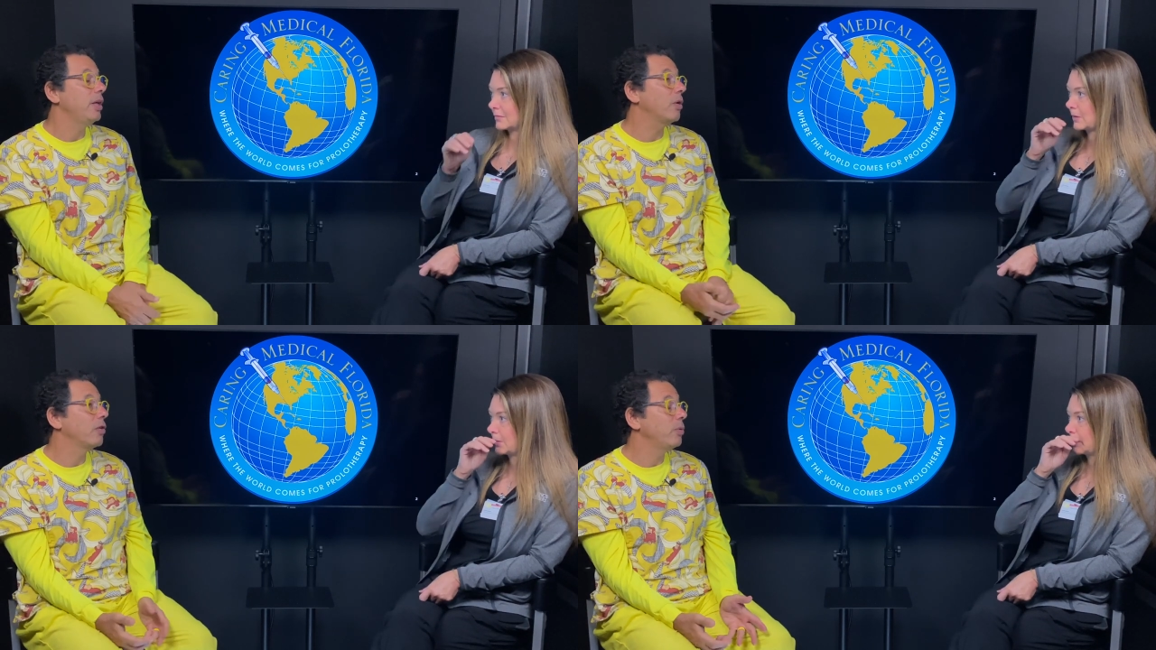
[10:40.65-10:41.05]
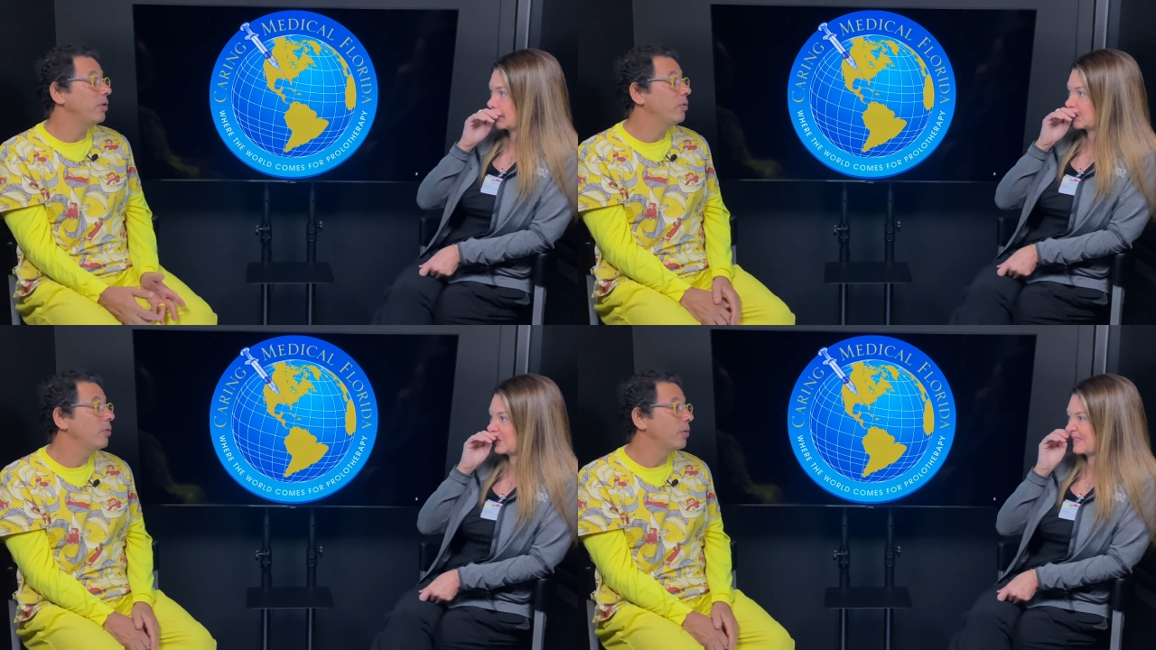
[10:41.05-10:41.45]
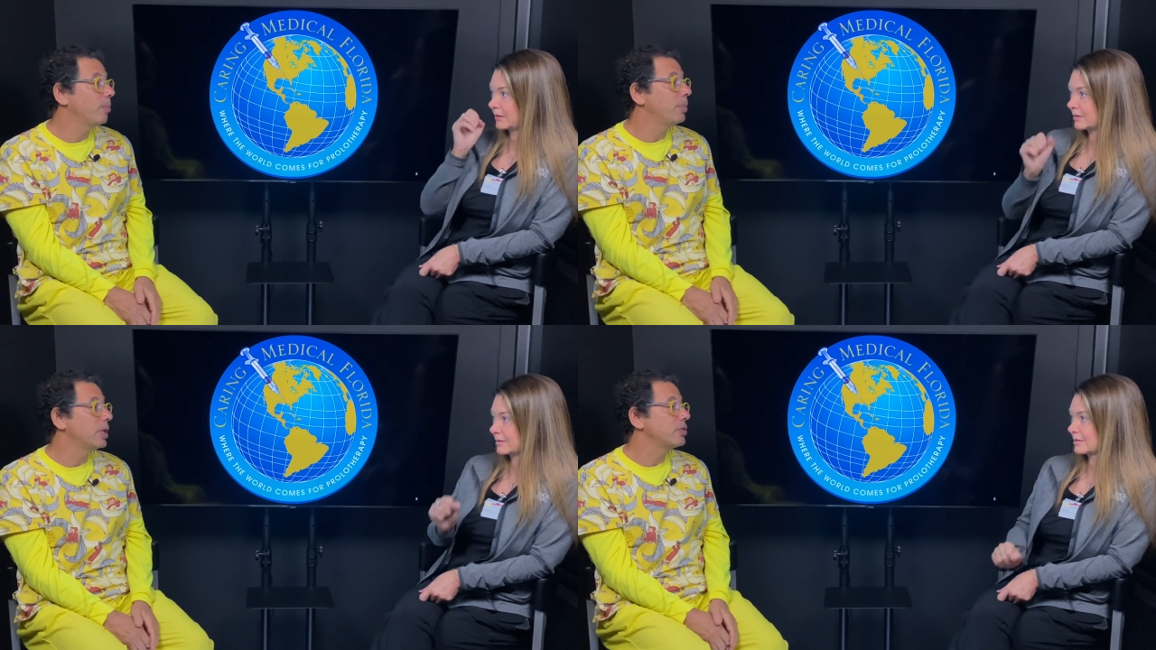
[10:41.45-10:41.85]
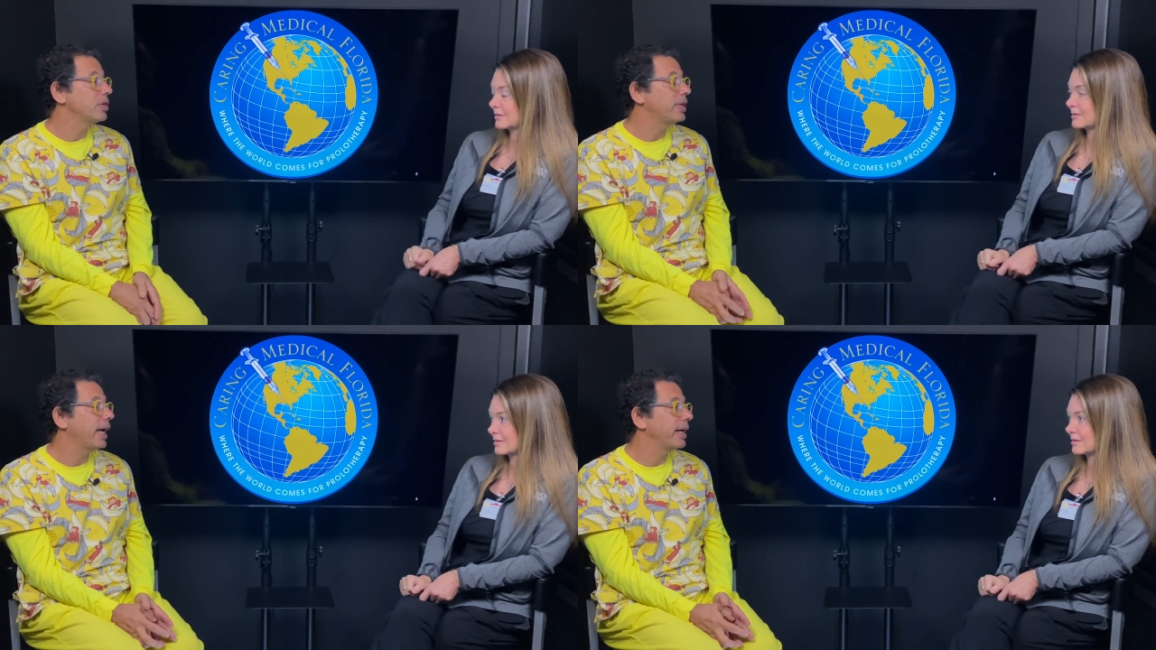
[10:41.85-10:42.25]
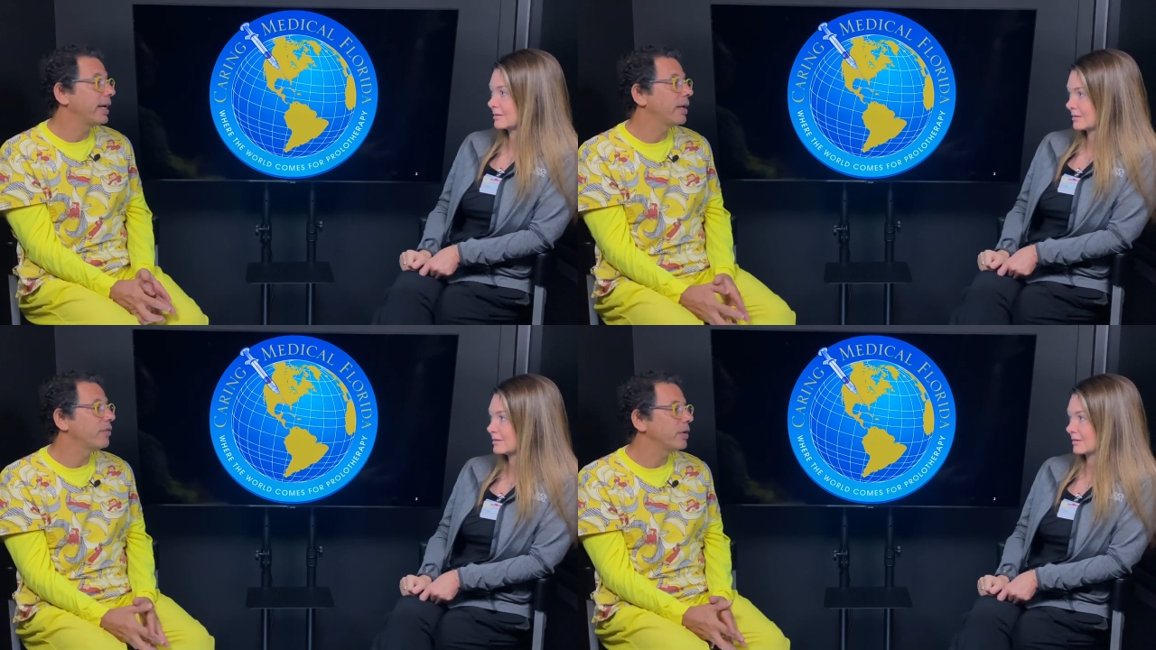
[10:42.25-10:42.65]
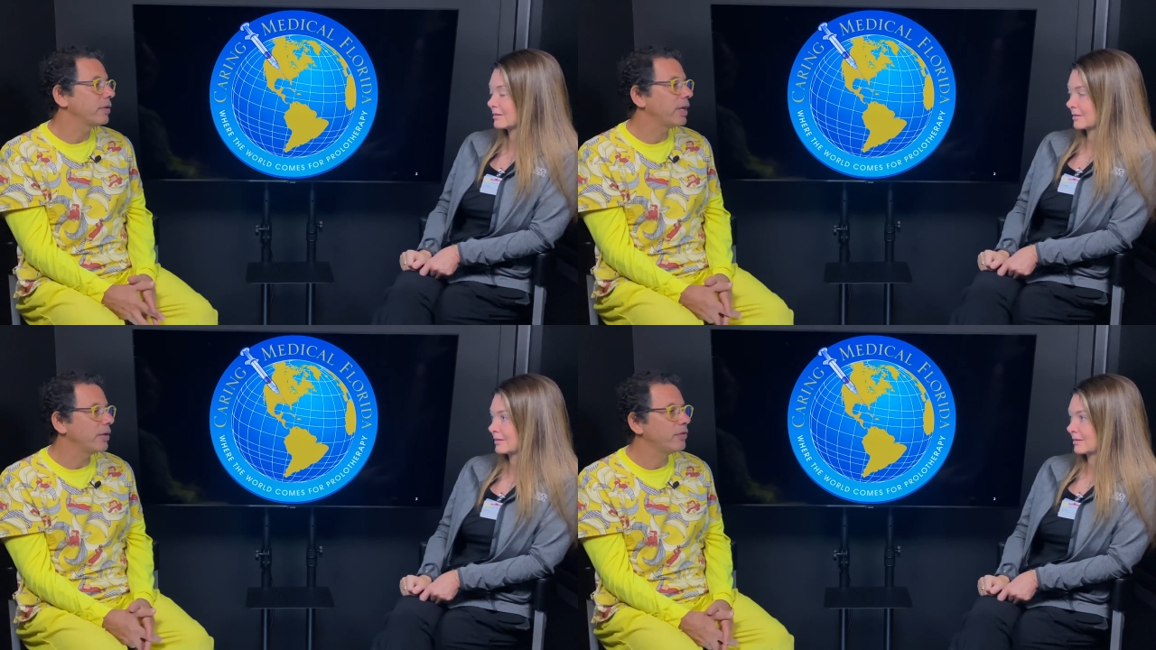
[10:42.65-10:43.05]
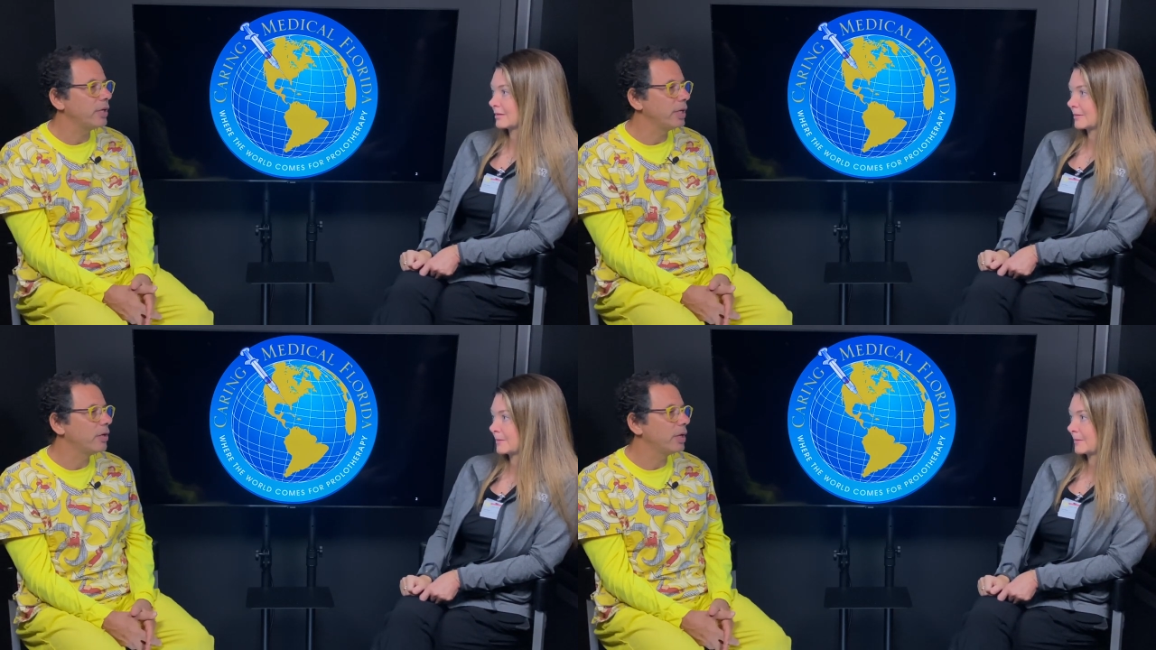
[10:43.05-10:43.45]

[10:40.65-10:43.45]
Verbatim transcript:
Speaker 1: you know, because we do do a bunch of diagnostic testing here